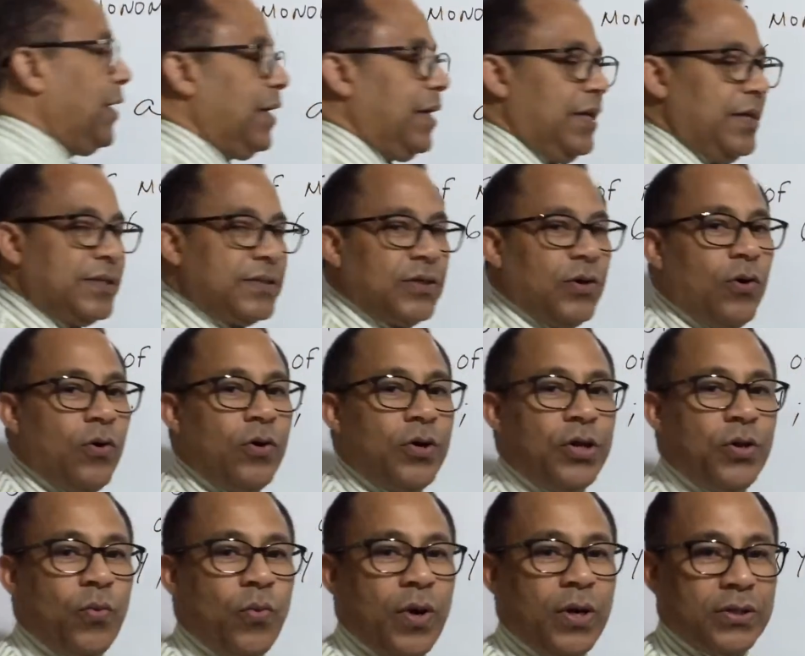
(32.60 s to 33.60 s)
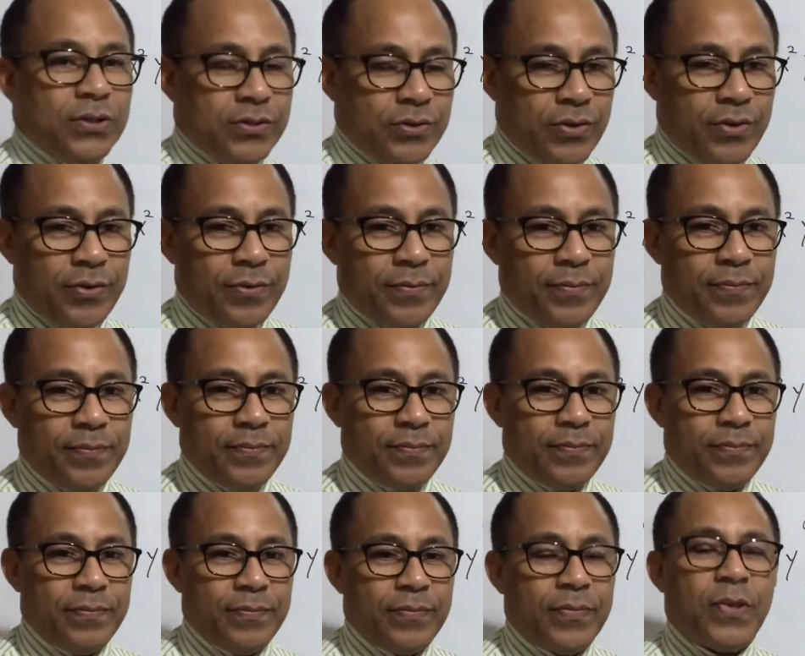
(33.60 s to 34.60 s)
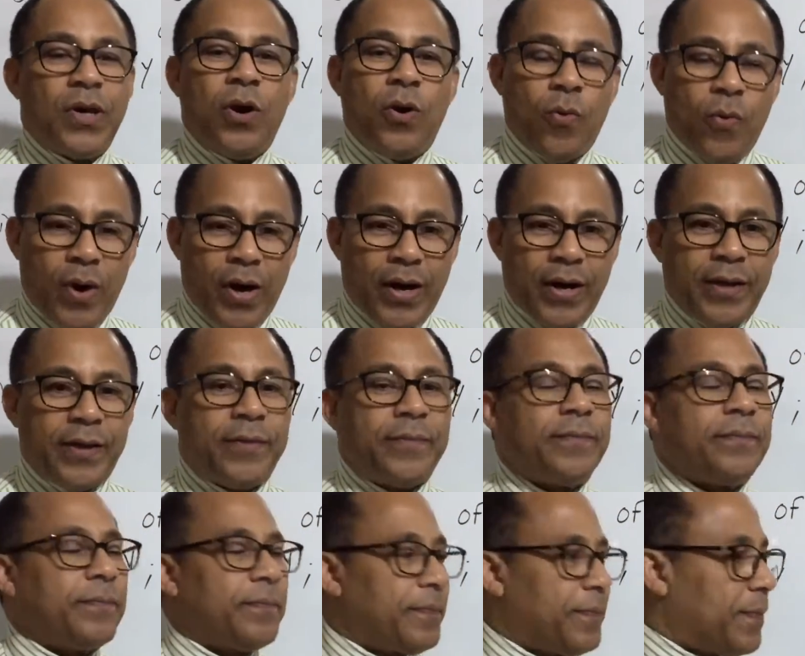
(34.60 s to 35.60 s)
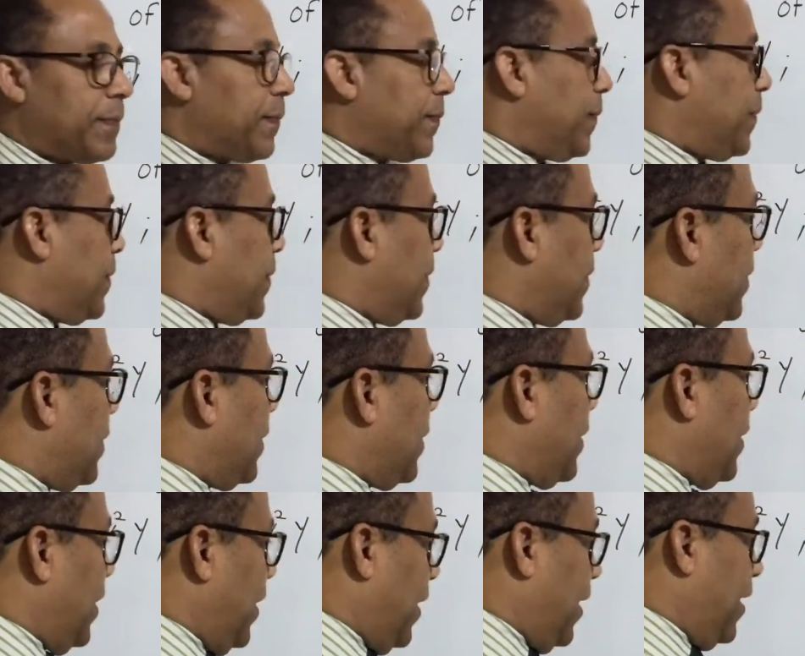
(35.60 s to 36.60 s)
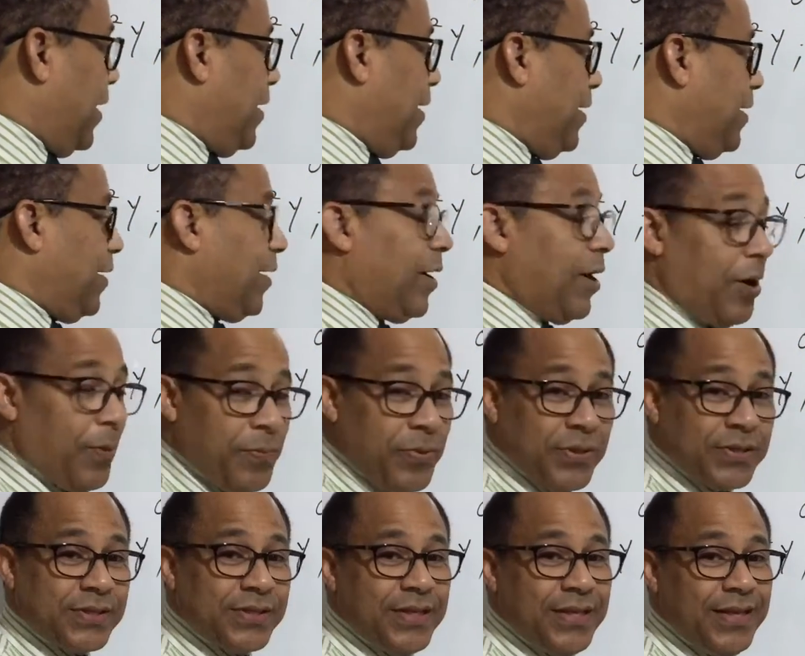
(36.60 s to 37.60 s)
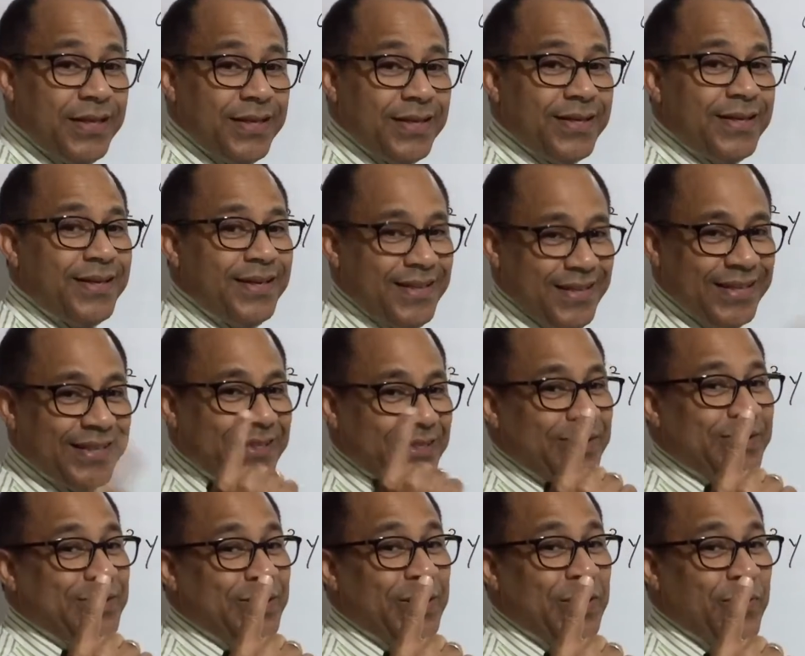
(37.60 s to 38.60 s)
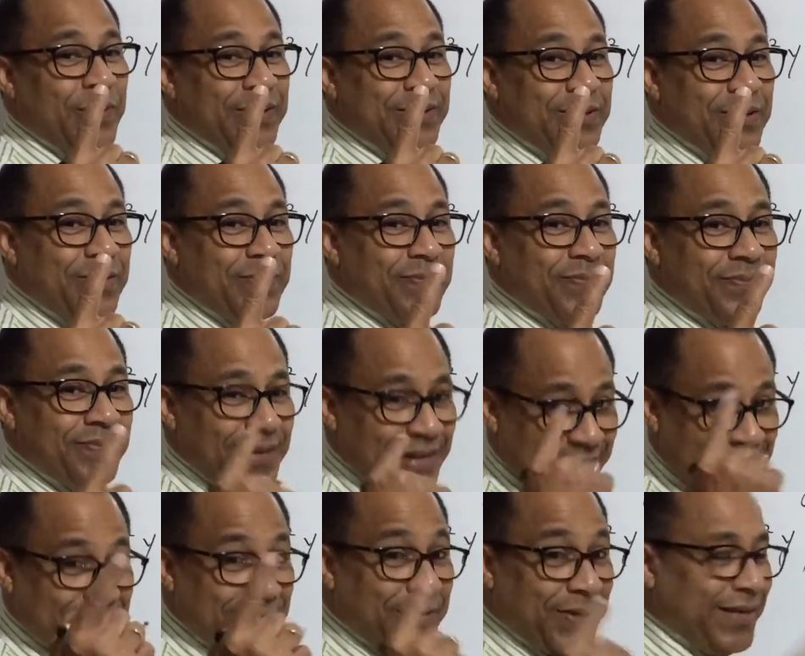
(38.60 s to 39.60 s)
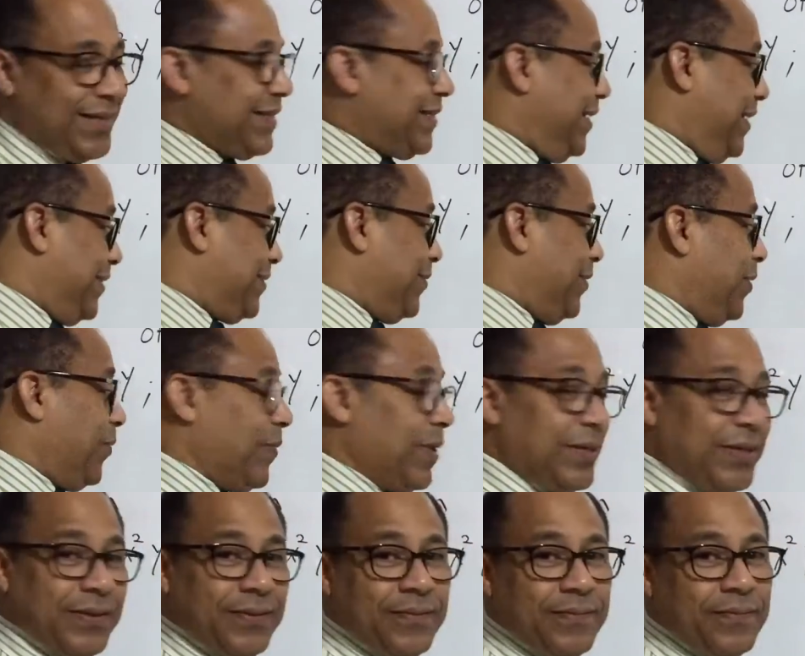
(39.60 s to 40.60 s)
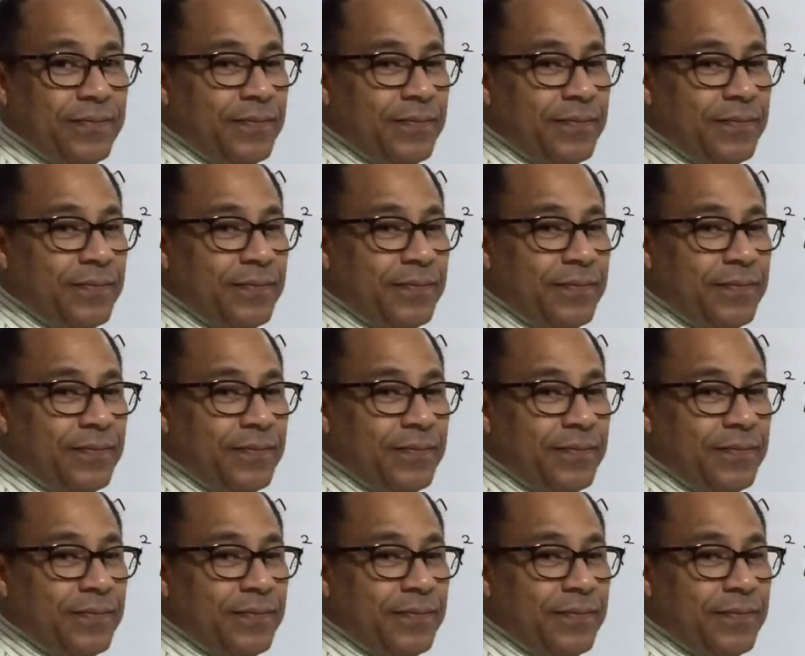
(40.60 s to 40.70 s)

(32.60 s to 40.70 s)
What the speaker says: is only one term. Why? A, obviously, there's only one term. As you can see, it's only one.